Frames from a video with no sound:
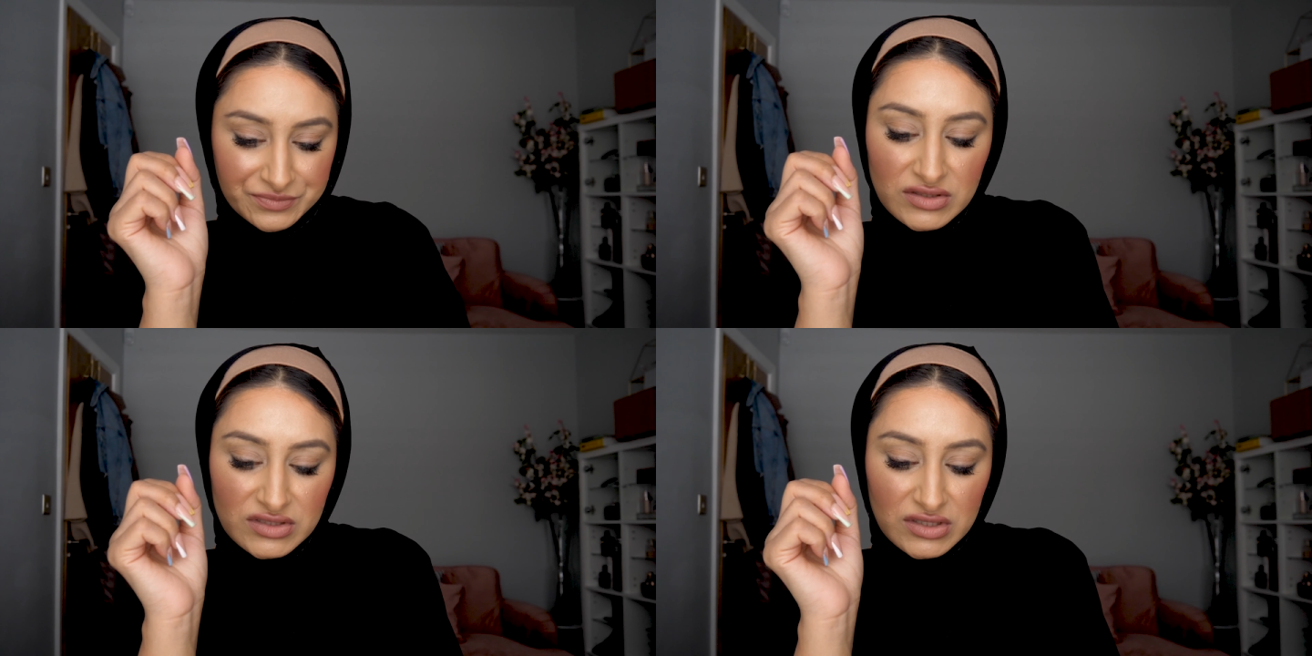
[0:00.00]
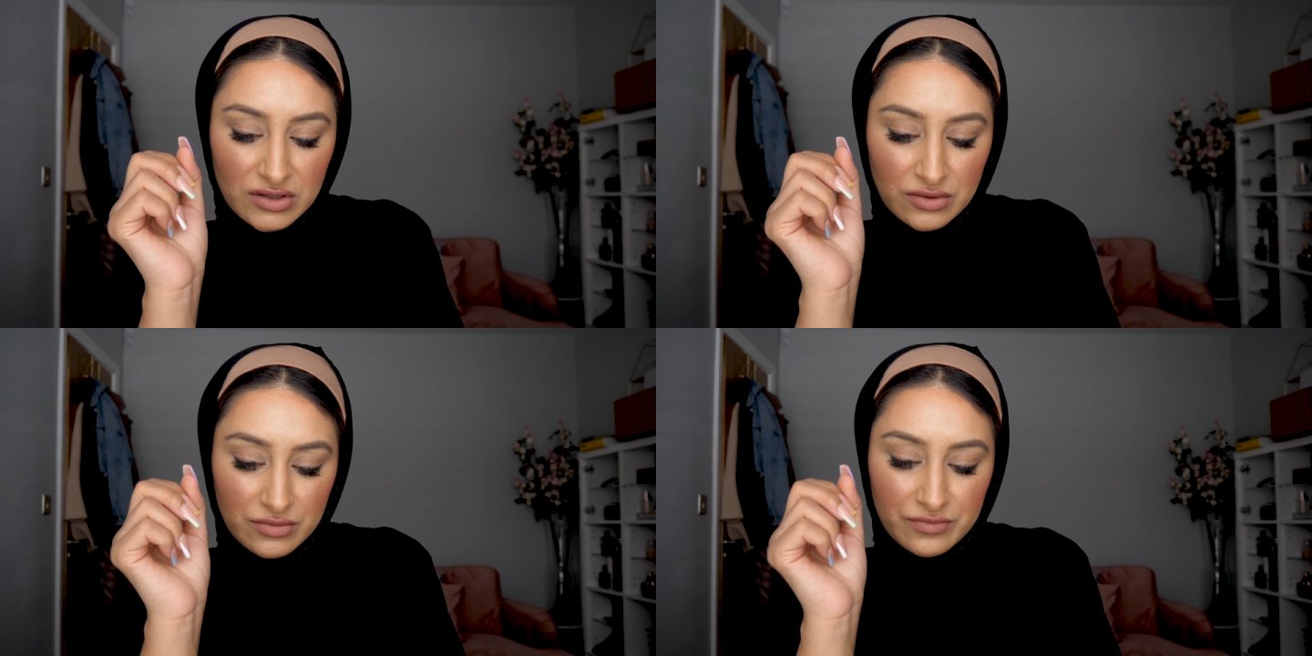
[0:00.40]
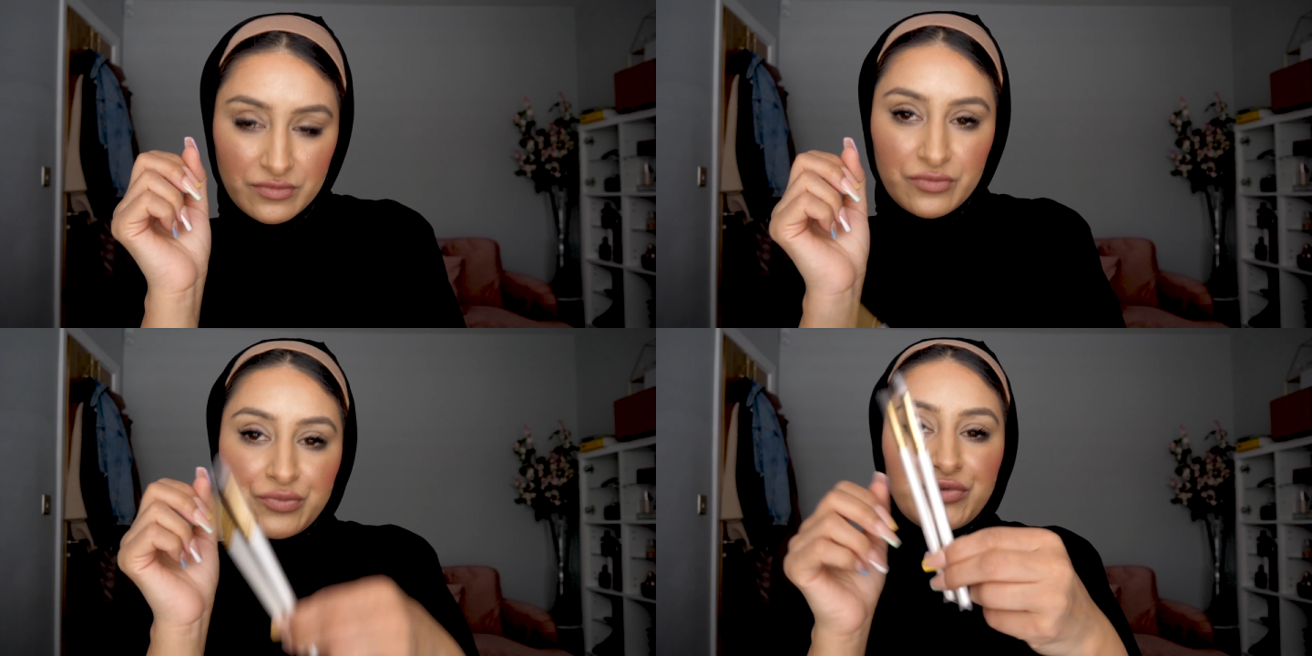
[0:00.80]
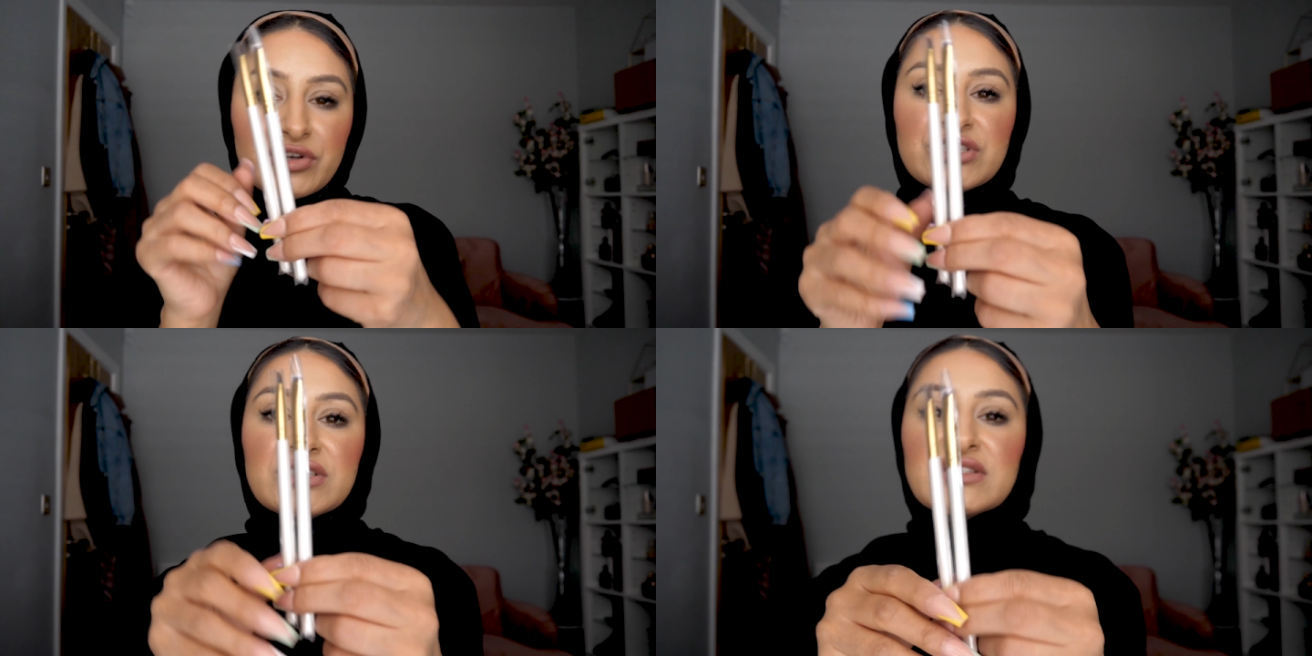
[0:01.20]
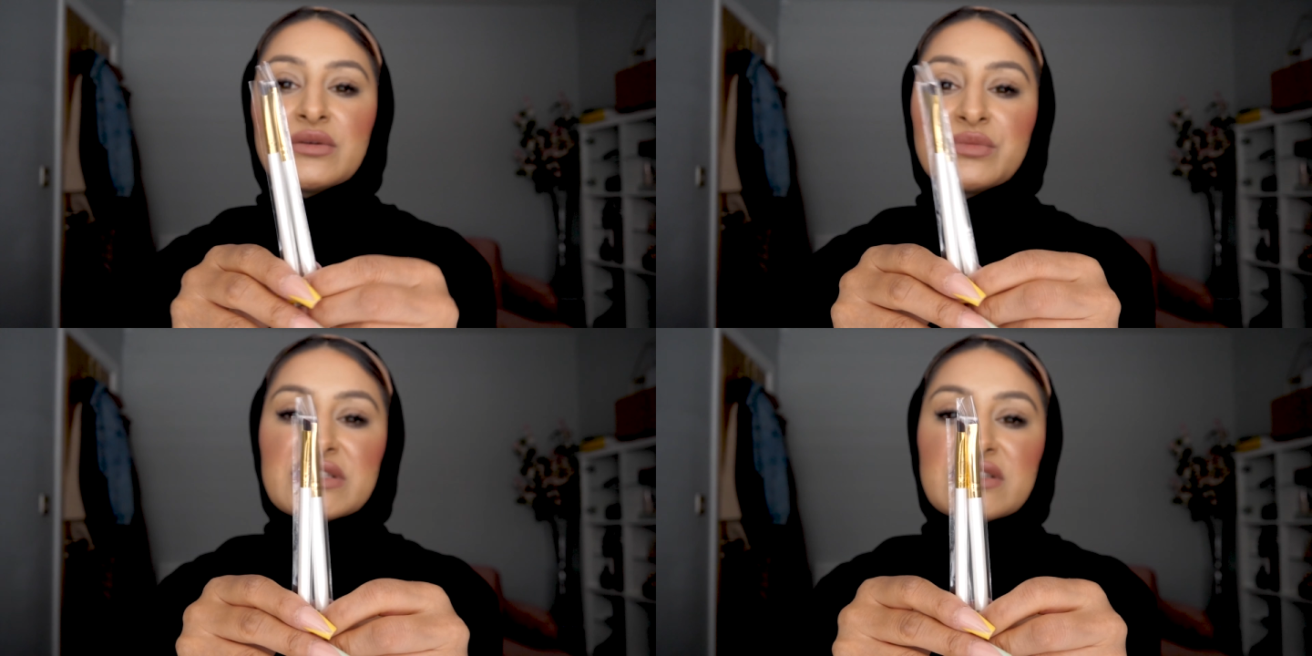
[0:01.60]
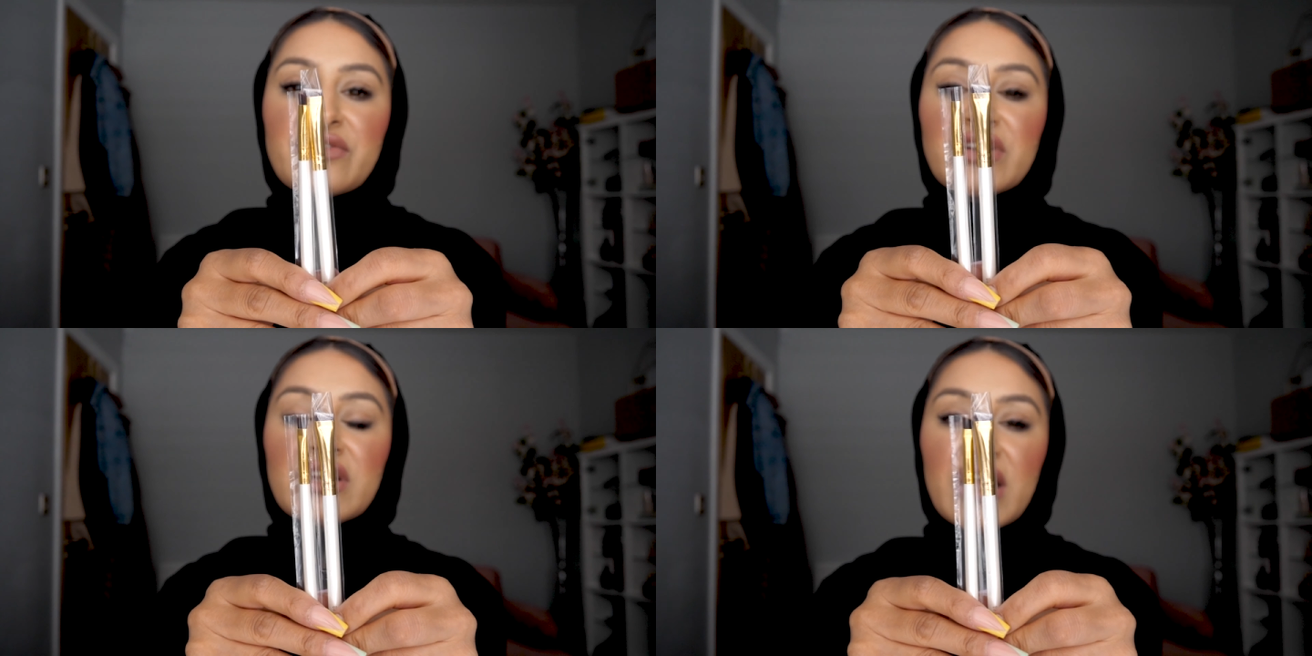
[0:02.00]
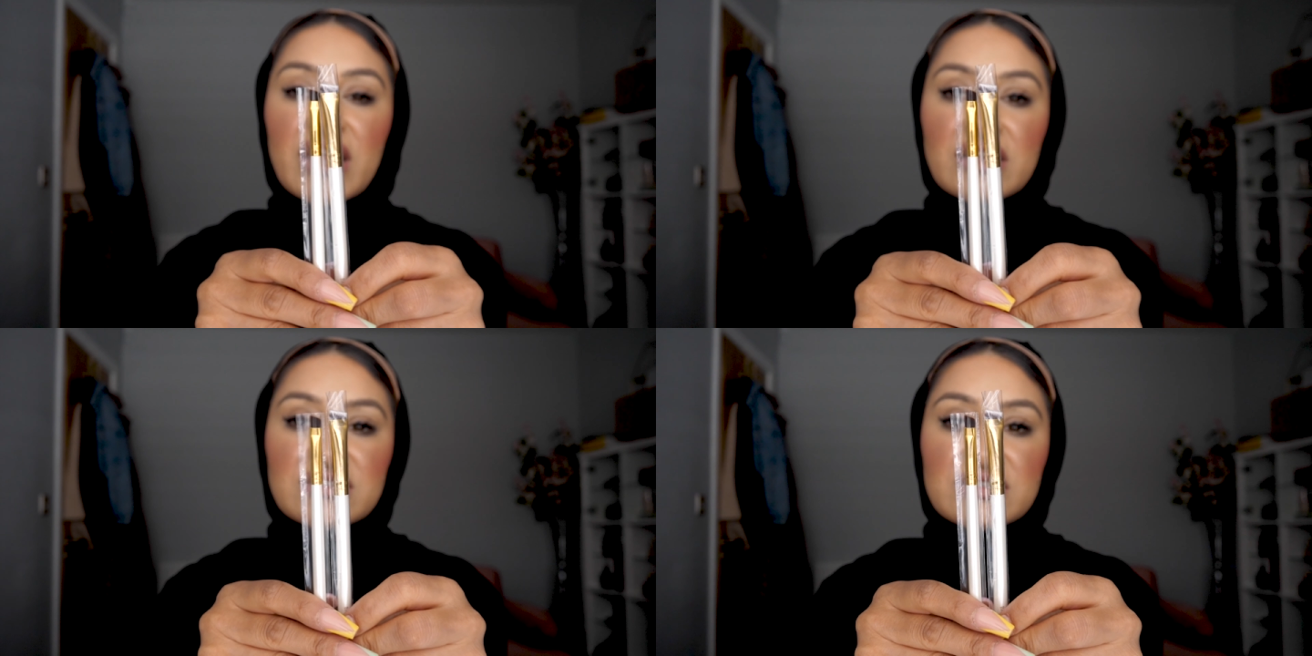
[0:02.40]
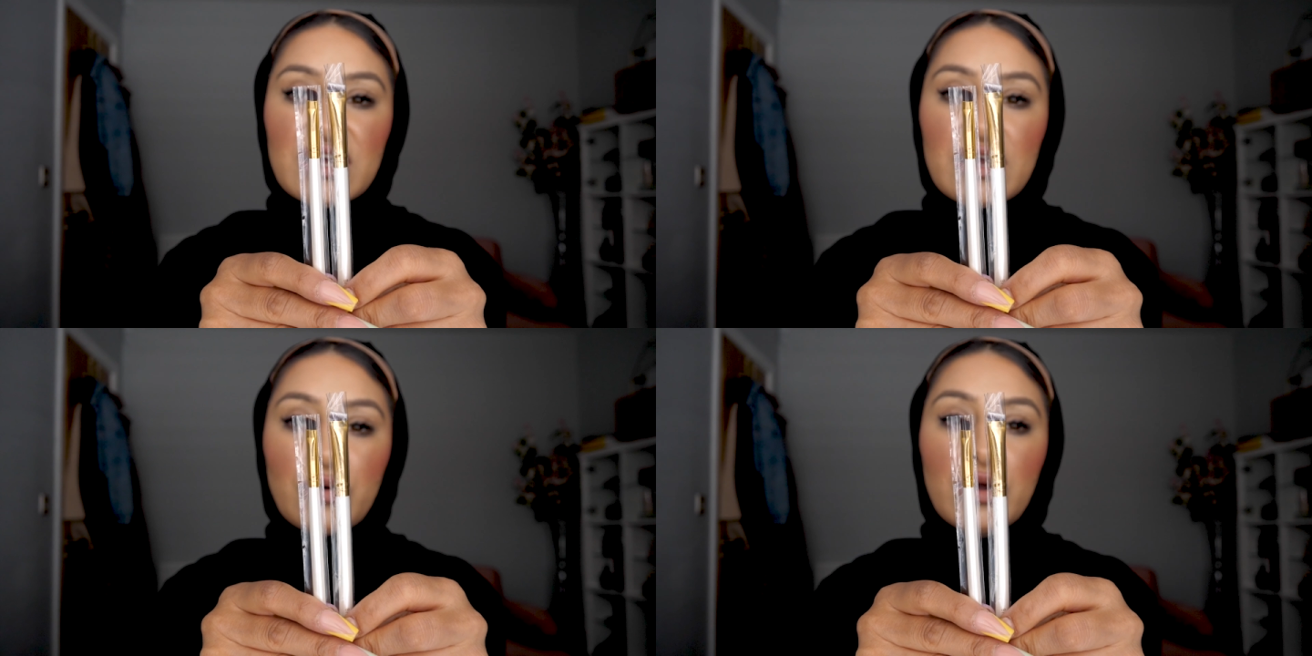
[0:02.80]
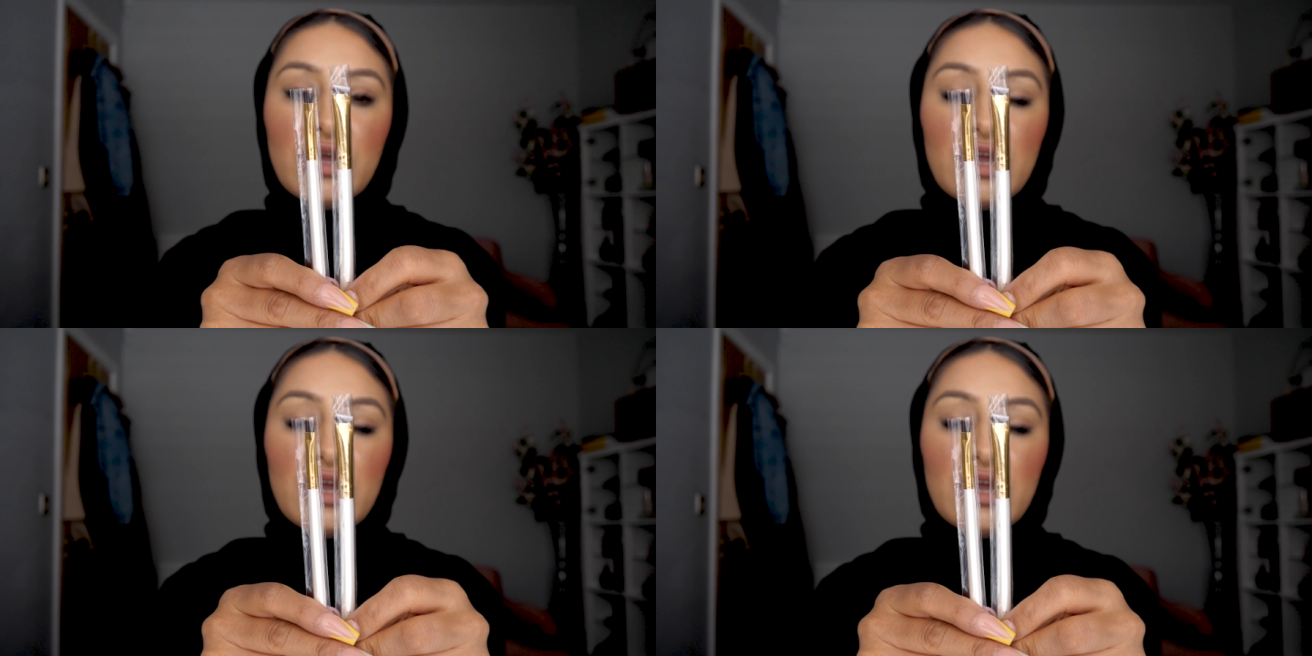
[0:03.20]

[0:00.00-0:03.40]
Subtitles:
So brushes number 7 and 8 now.